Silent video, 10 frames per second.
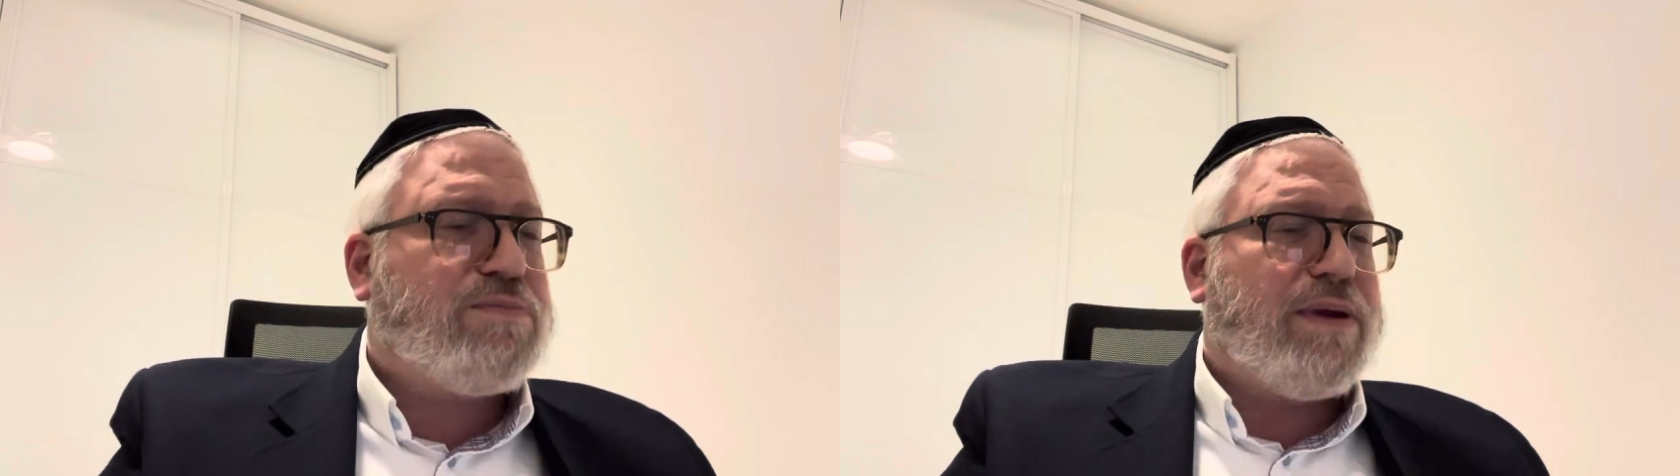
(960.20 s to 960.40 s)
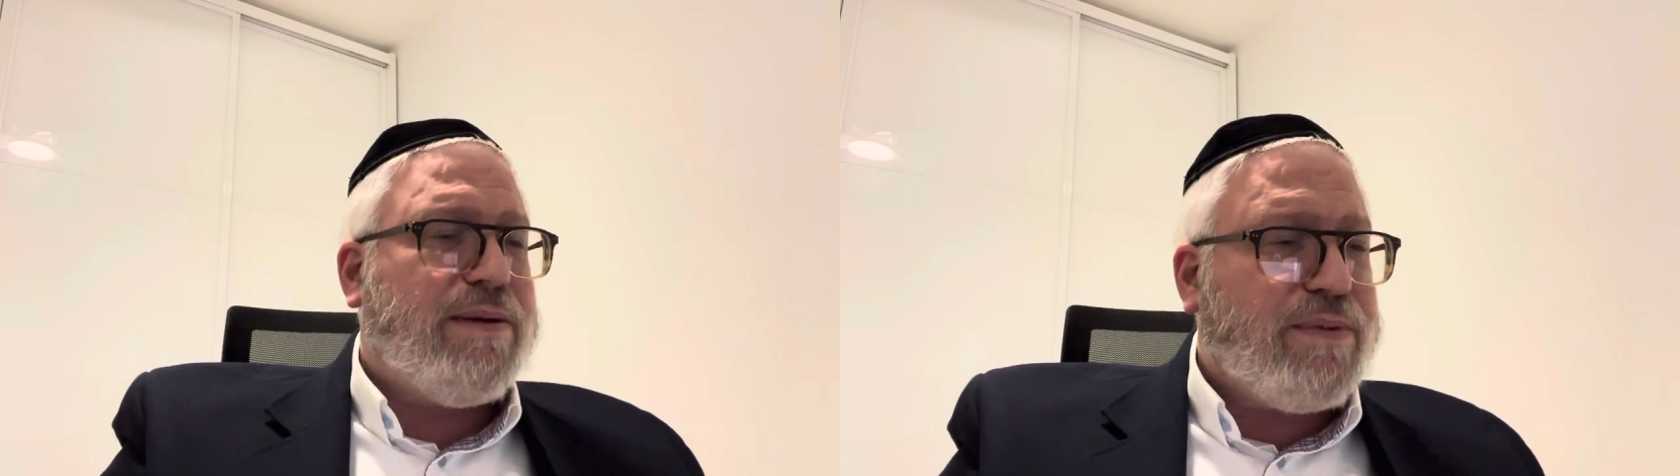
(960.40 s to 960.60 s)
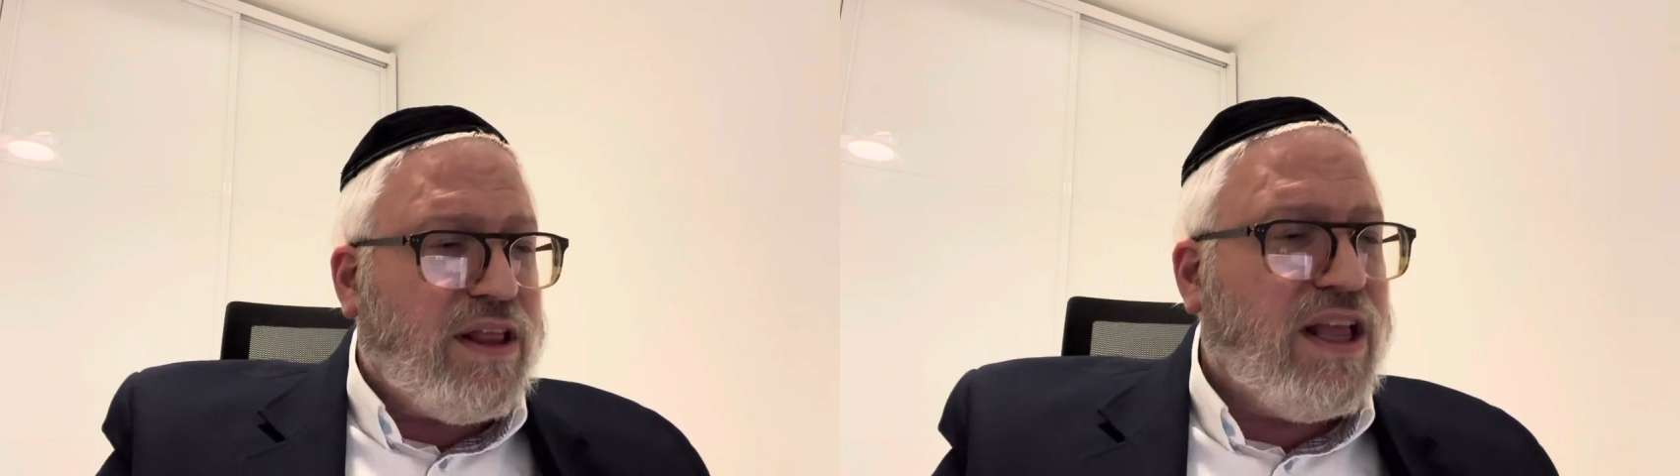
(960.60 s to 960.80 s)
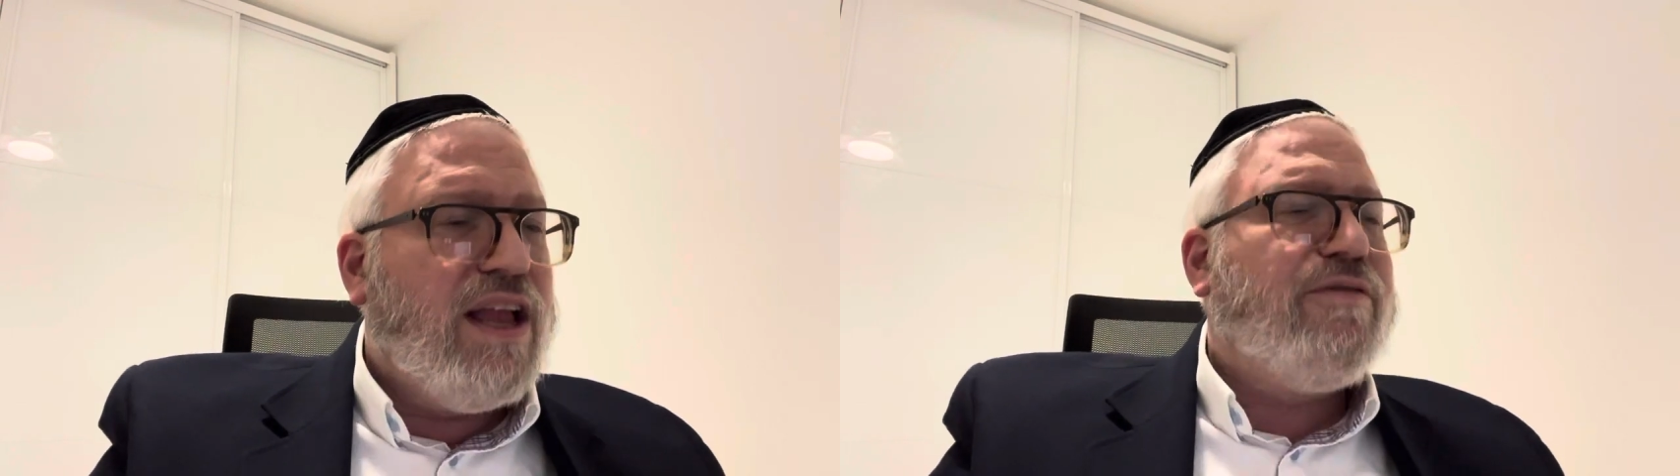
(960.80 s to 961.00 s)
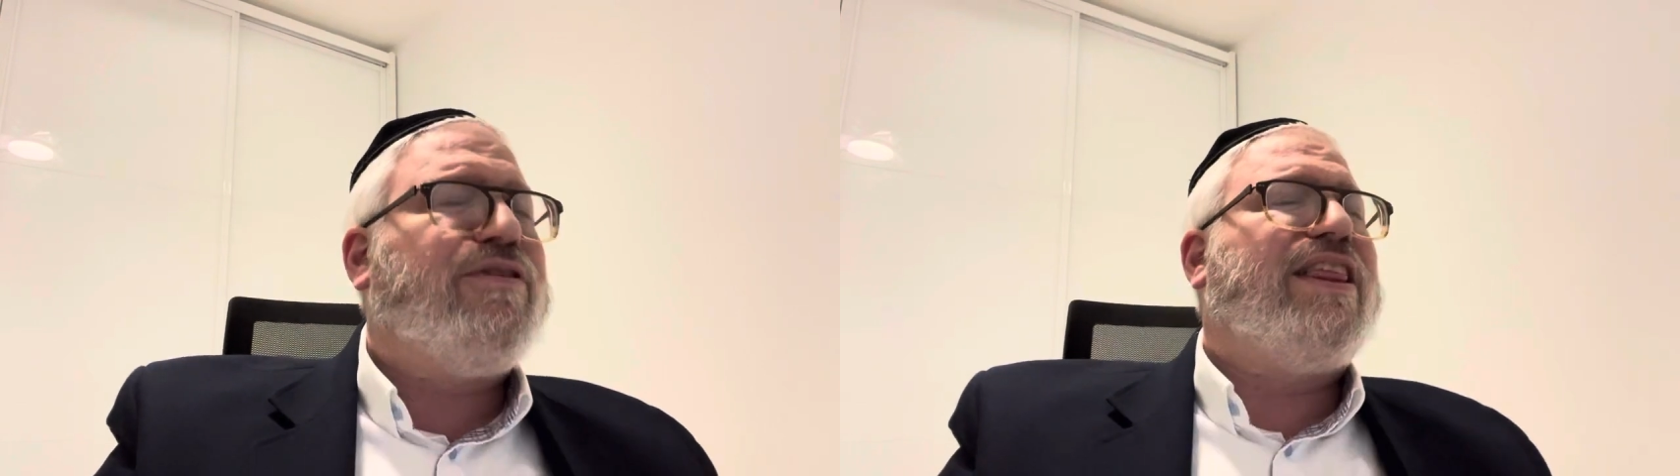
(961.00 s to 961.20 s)
people
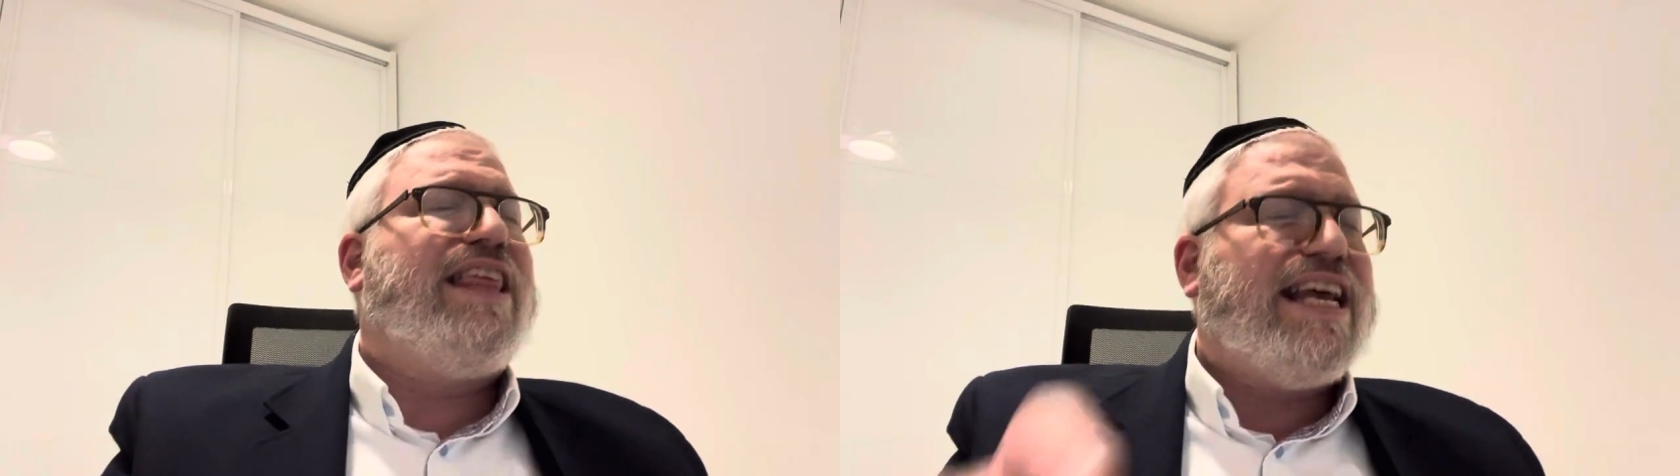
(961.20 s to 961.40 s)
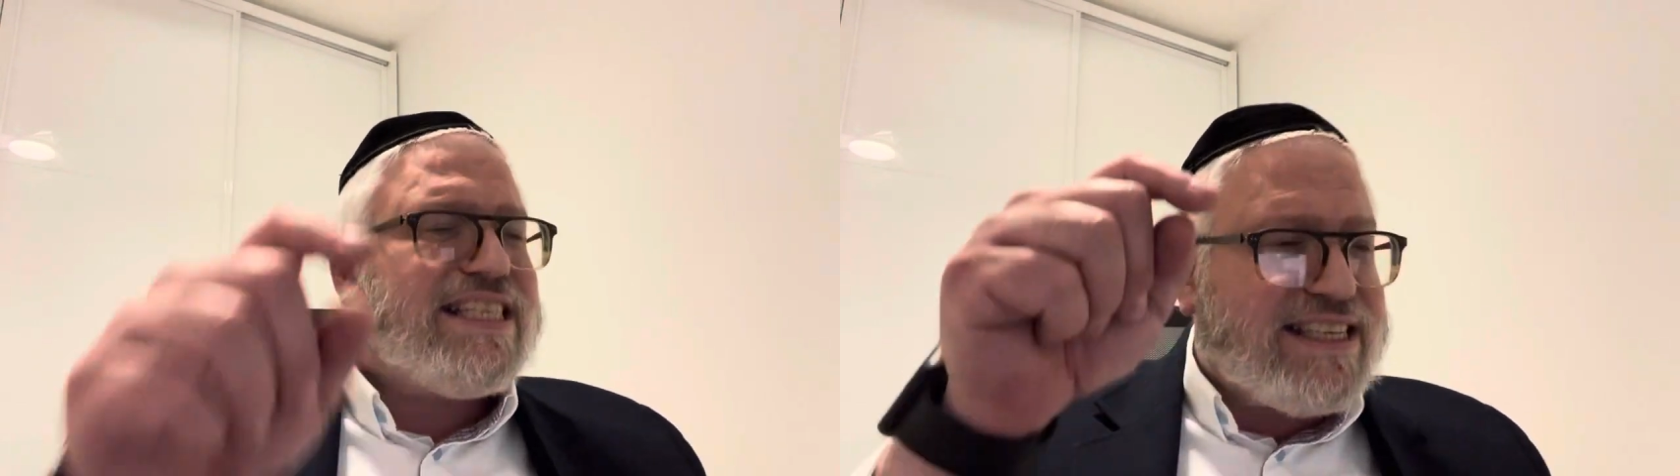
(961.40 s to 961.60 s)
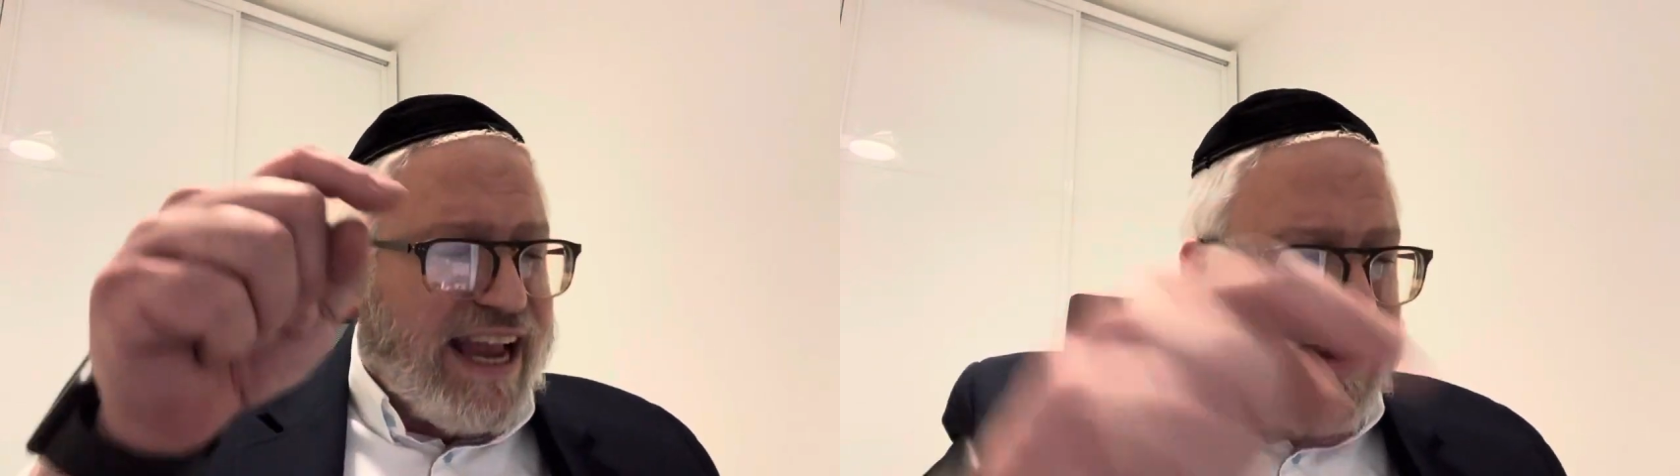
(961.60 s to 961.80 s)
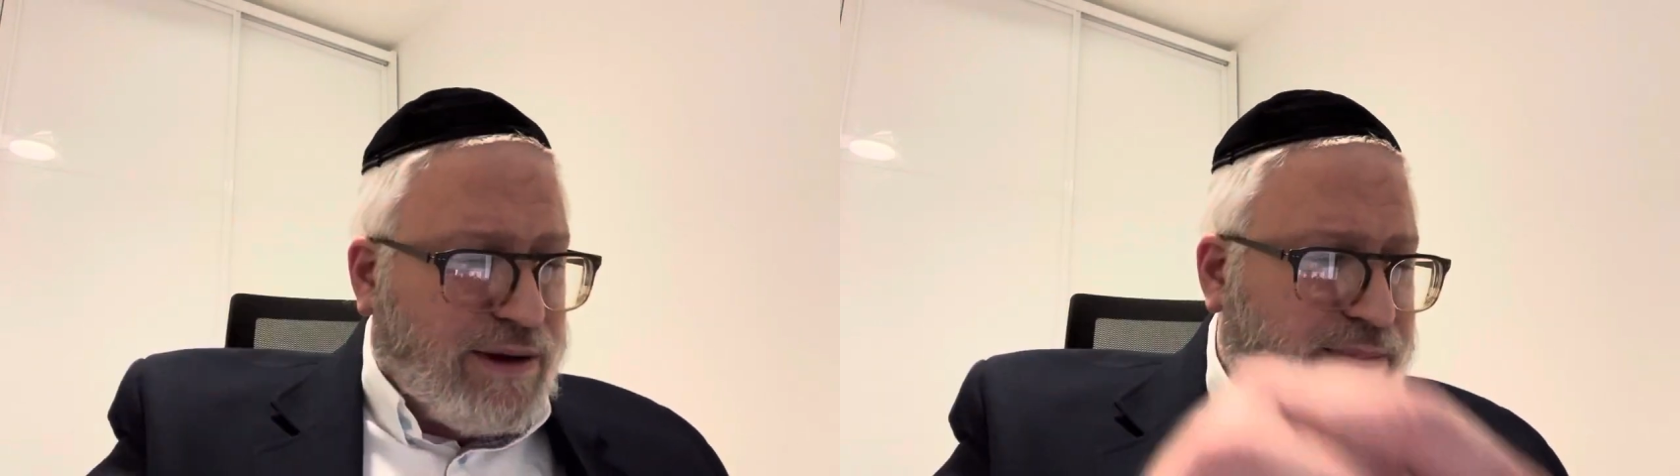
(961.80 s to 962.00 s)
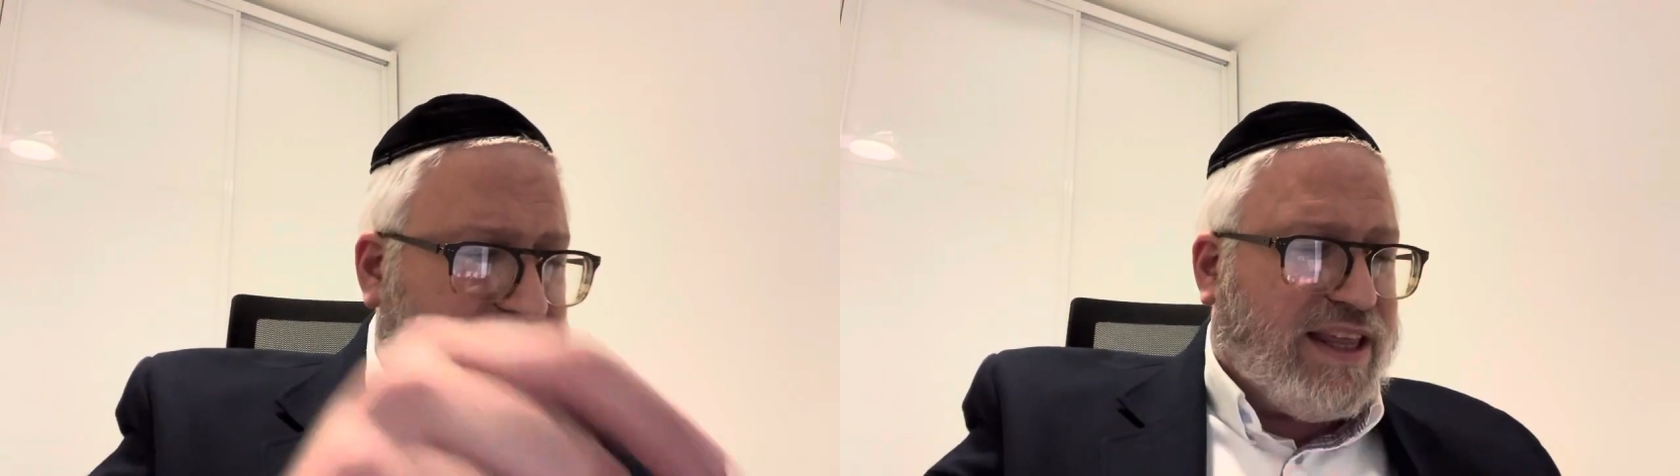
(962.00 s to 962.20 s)
for this
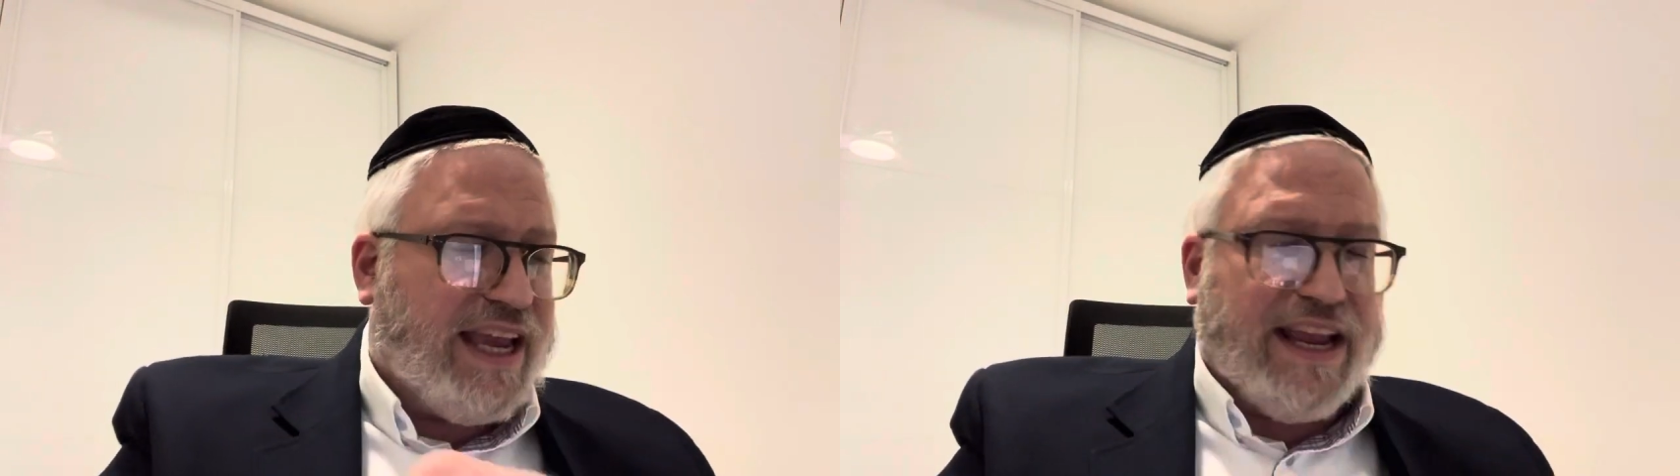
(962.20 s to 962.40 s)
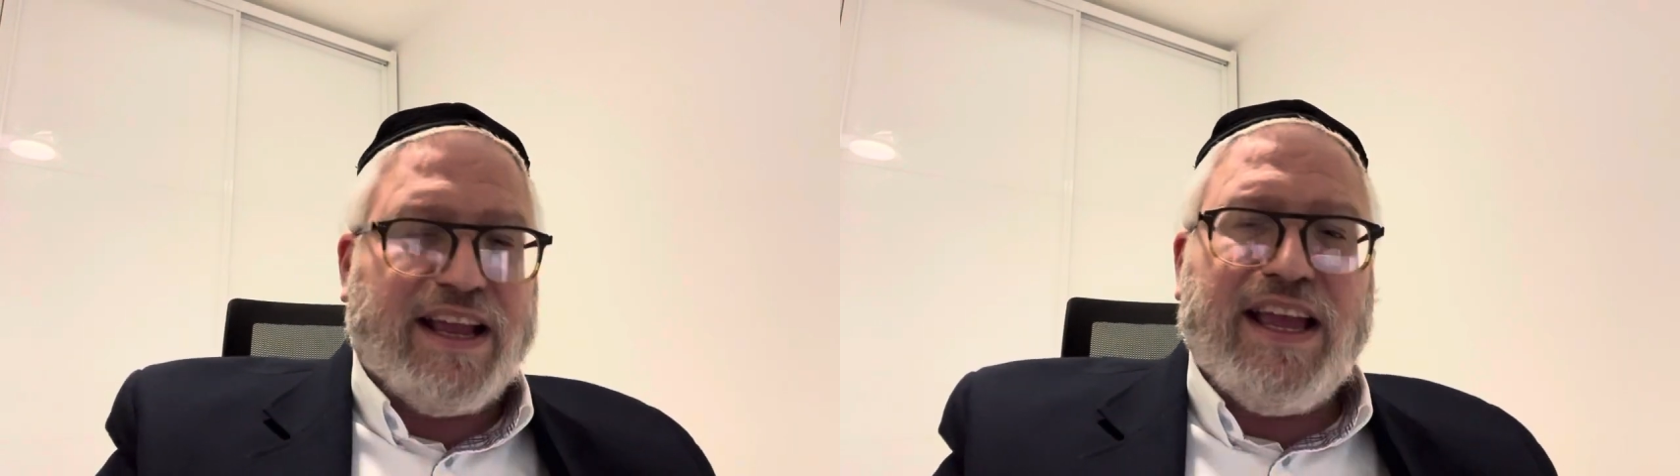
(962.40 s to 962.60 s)
terrible thing,